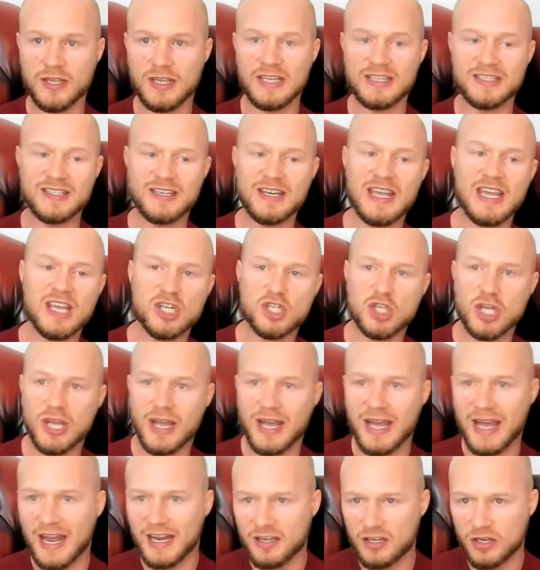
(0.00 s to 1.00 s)
It's nature
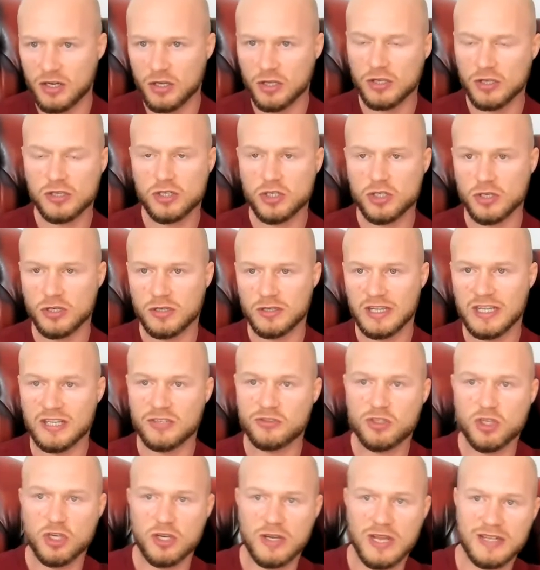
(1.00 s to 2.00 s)
and nurture. It's
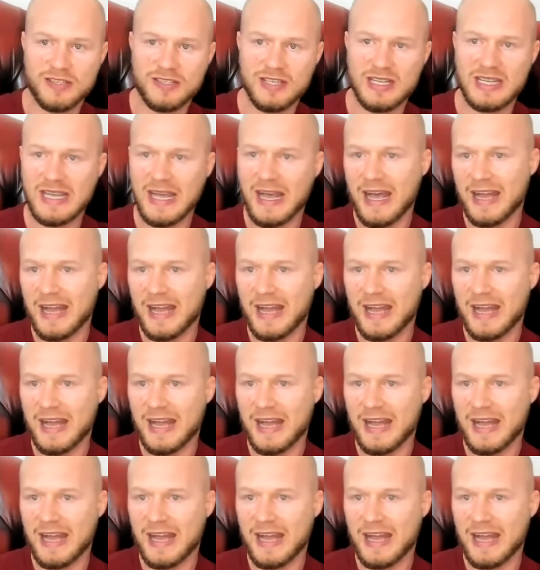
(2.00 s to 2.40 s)
genetic